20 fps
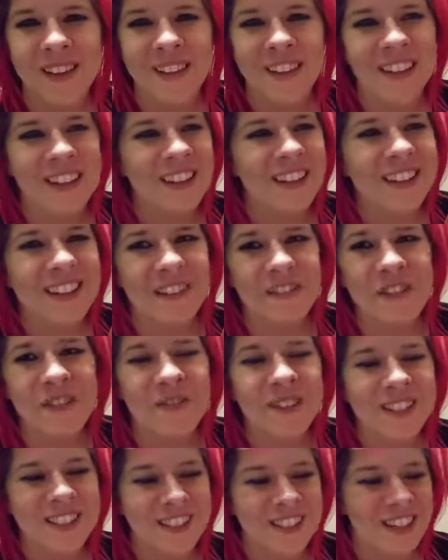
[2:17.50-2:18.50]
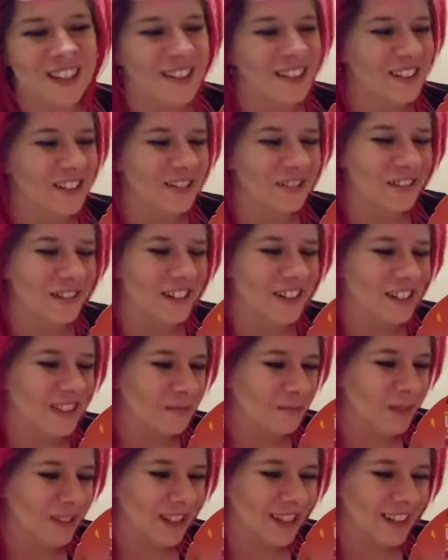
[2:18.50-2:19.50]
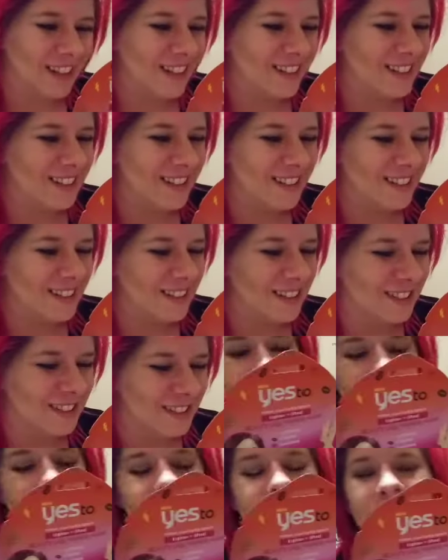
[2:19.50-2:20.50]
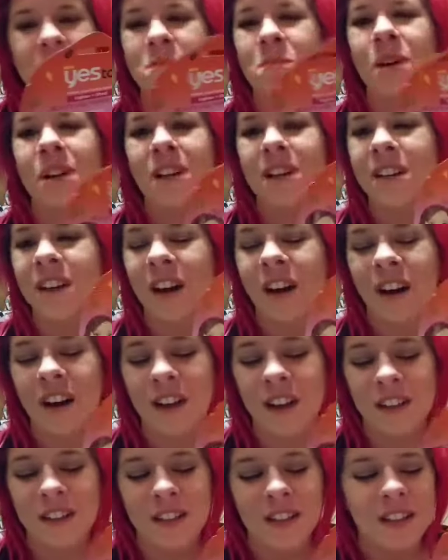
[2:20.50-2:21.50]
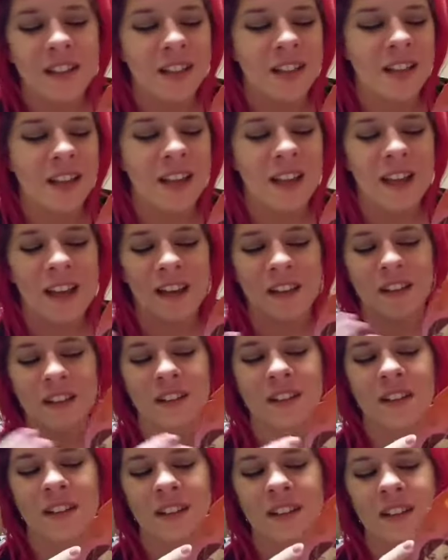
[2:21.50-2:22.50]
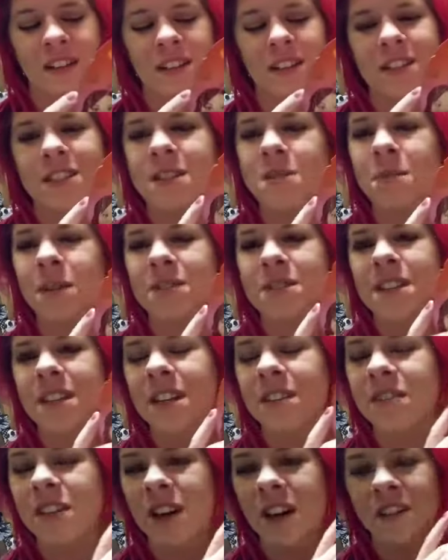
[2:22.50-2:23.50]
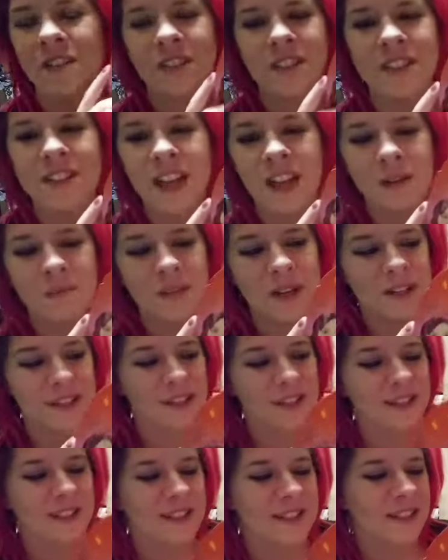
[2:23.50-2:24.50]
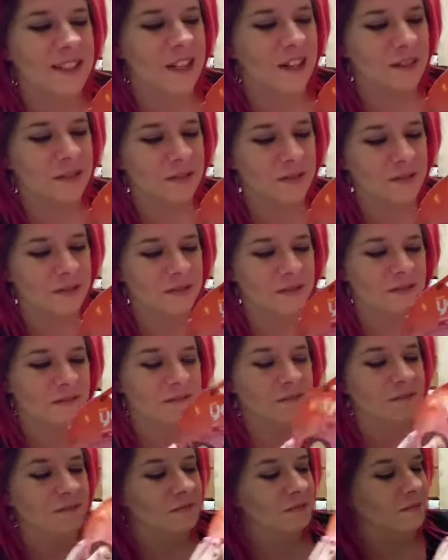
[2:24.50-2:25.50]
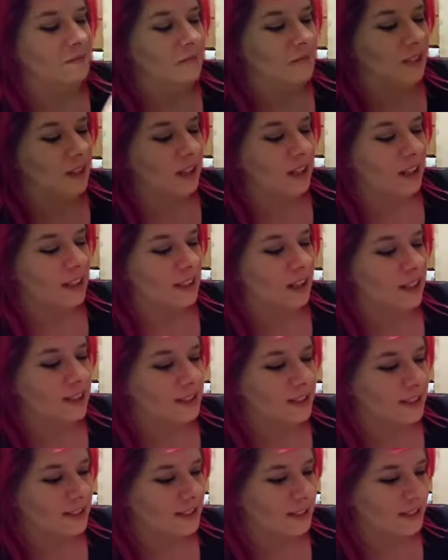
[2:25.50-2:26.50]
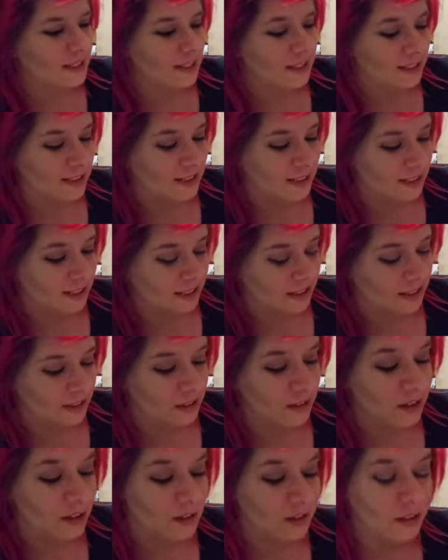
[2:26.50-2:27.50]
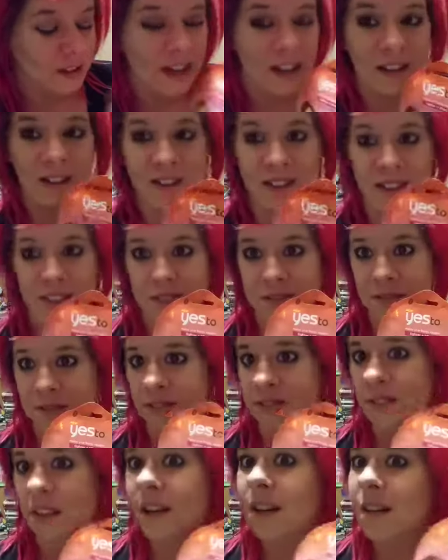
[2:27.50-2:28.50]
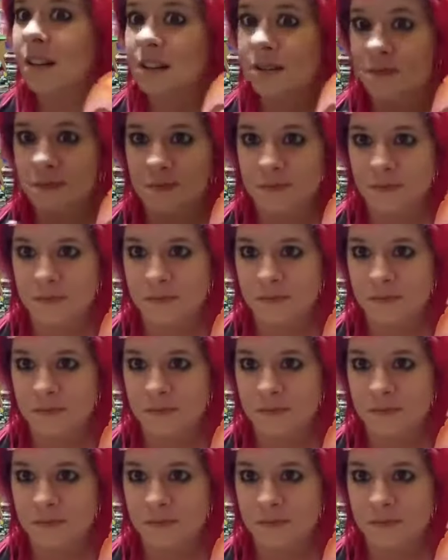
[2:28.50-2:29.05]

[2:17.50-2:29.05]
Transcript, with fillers: like it never was there in the first place. You put it on and you're supposed to leave it on for 10 minutes, so let's see how this will go.